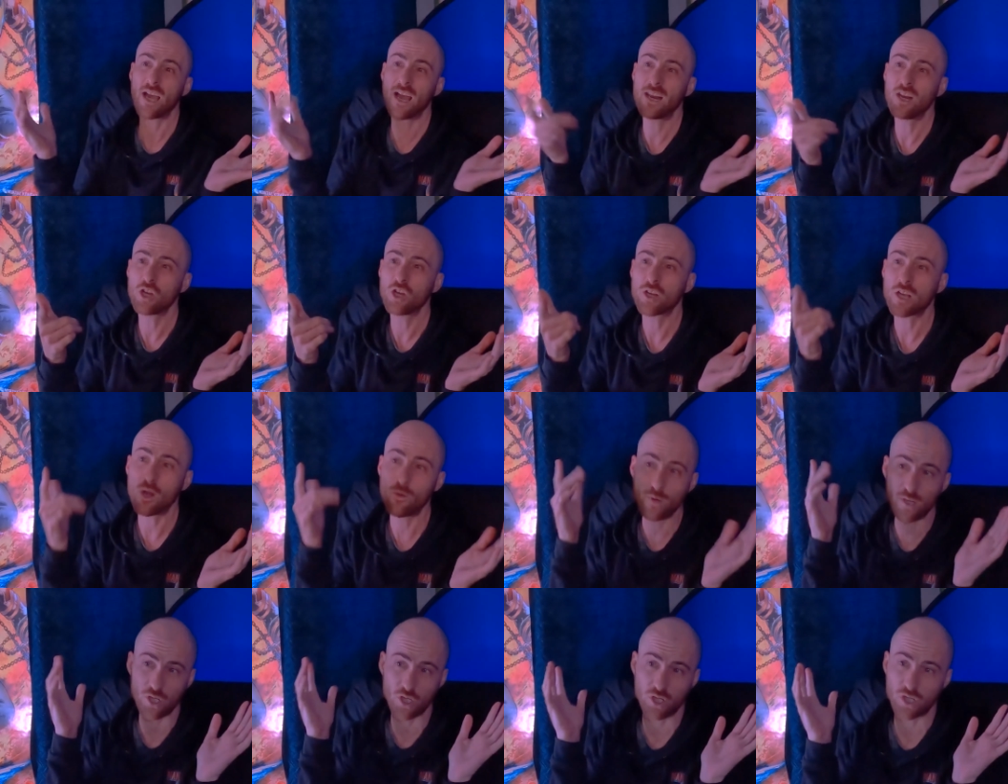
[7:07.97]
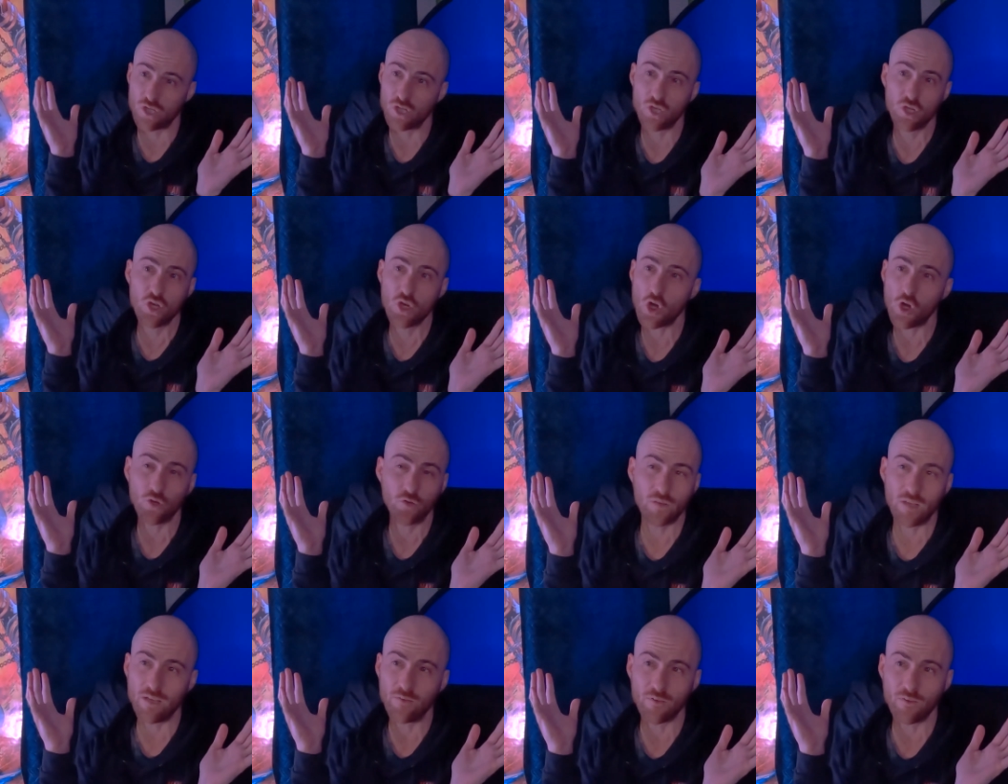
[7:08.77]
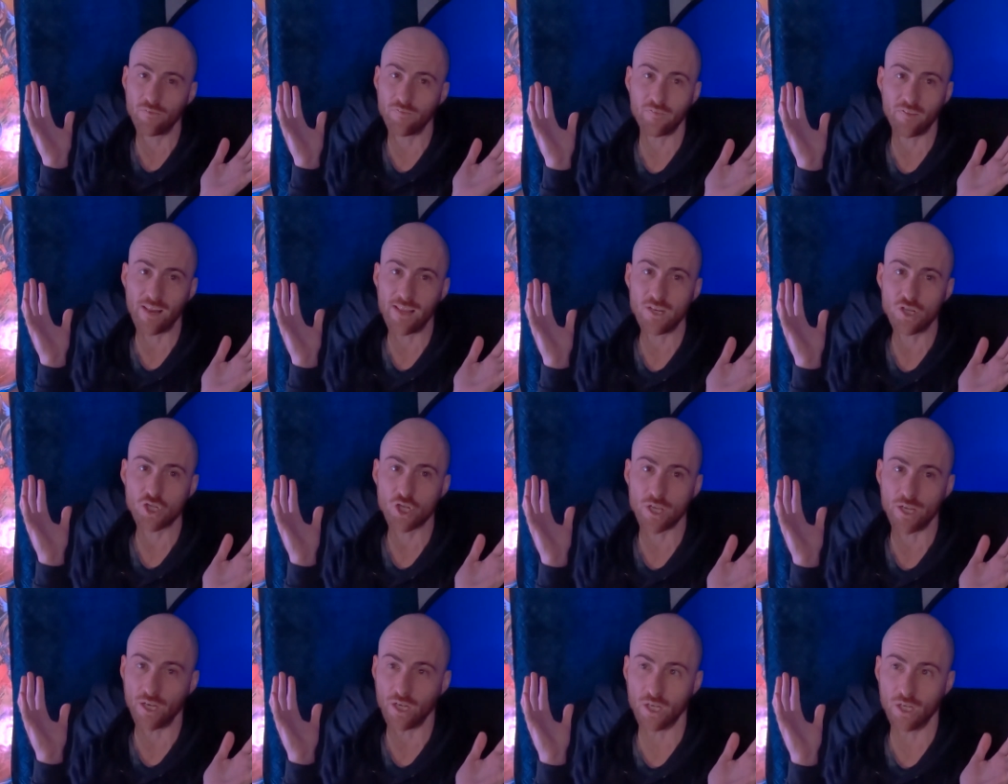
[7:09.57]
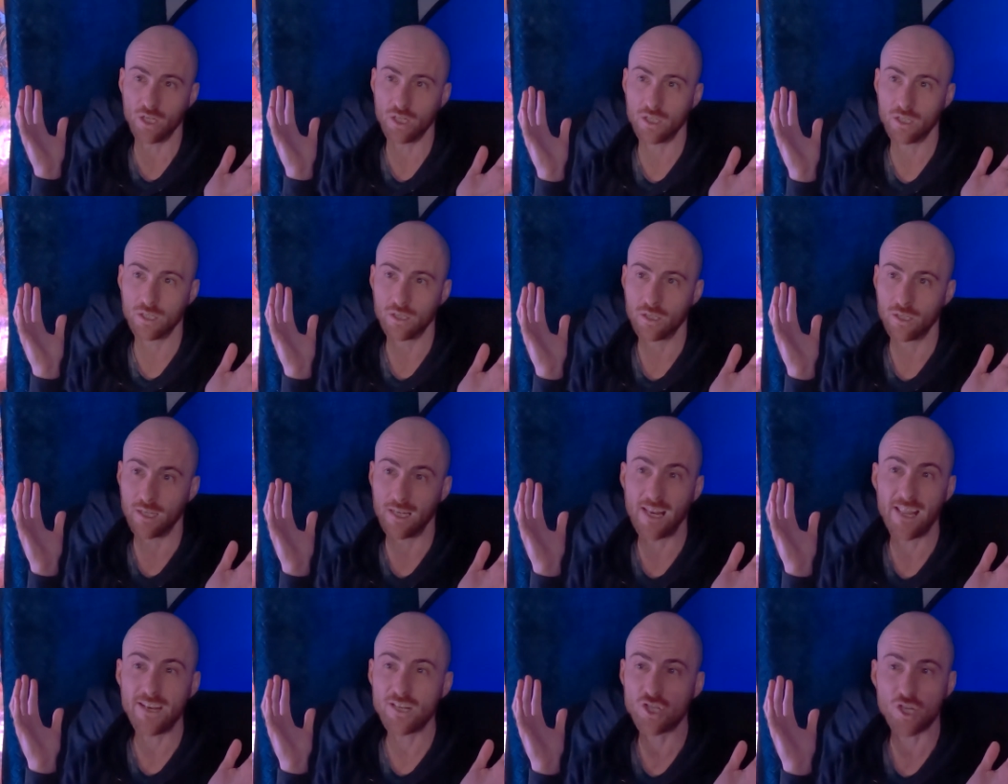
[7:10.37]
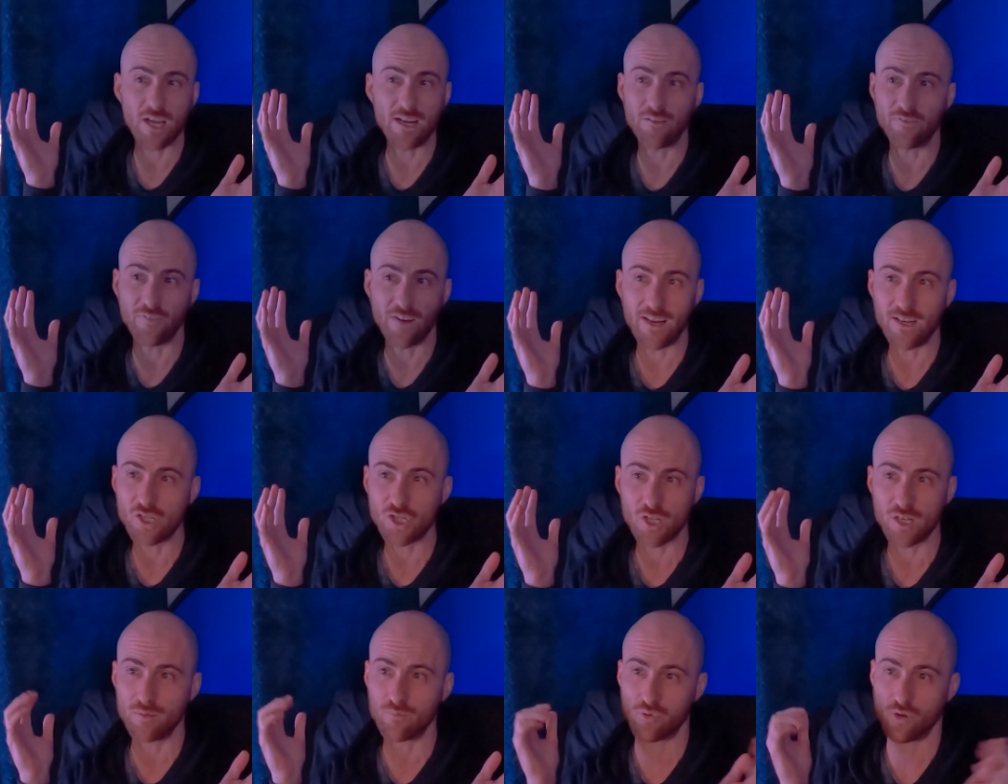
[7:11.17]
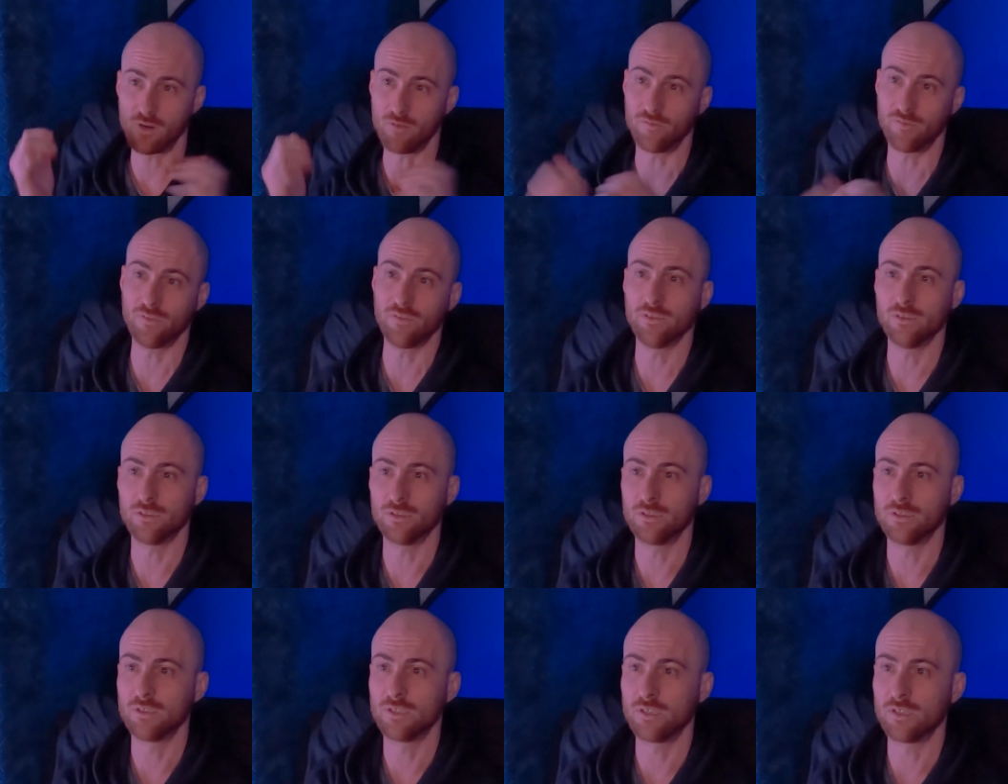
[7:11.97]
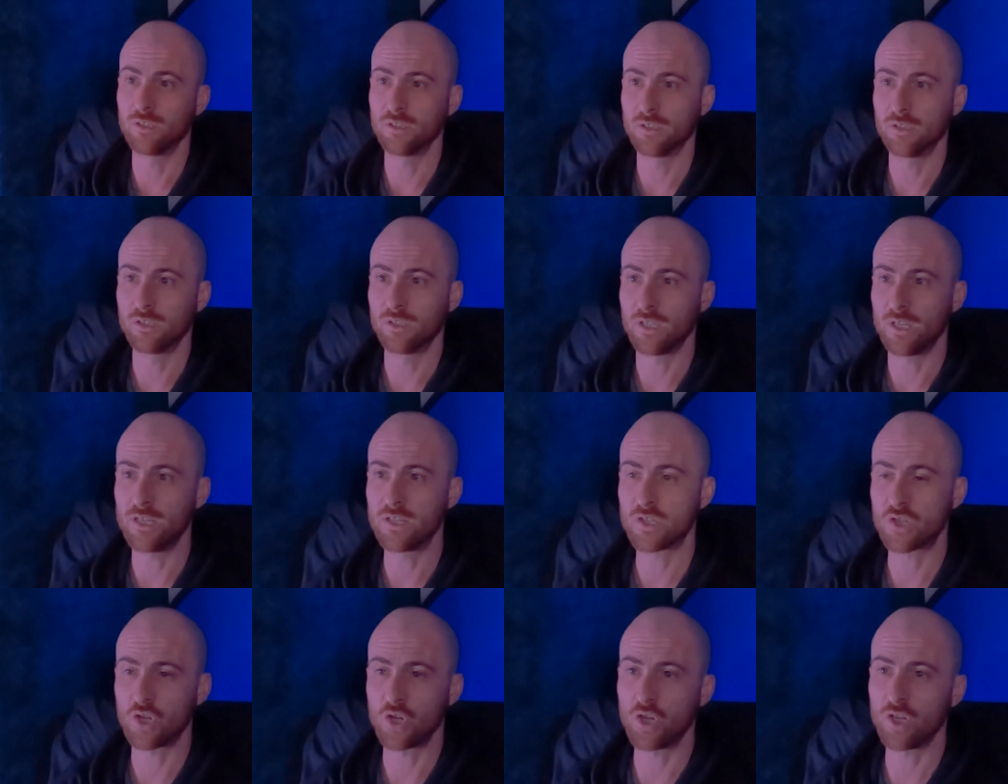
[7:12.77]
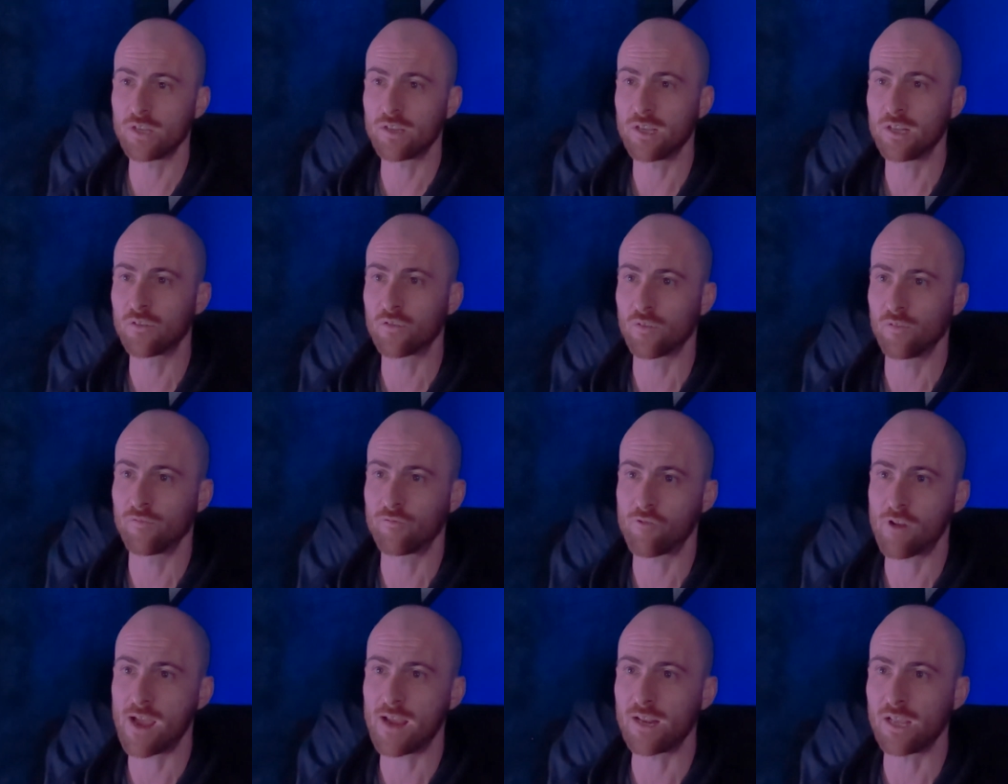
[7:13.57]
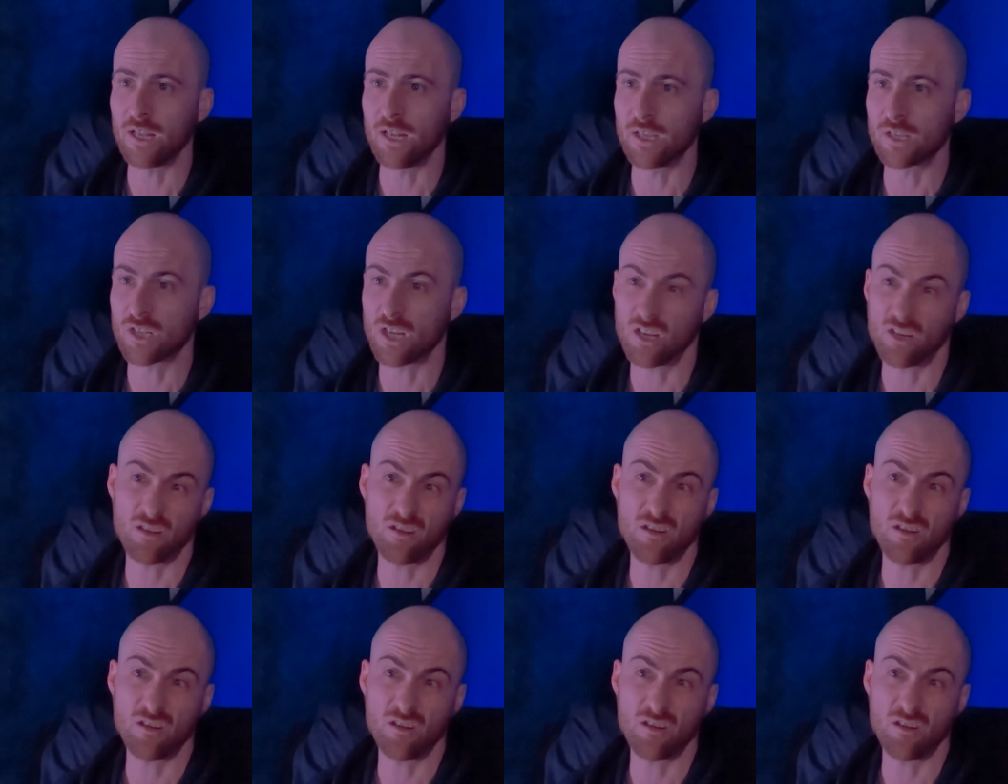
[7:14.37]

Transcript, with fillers: And look how he's not even flinching lynching flinching, bro. He's turned into Freddy and he's like,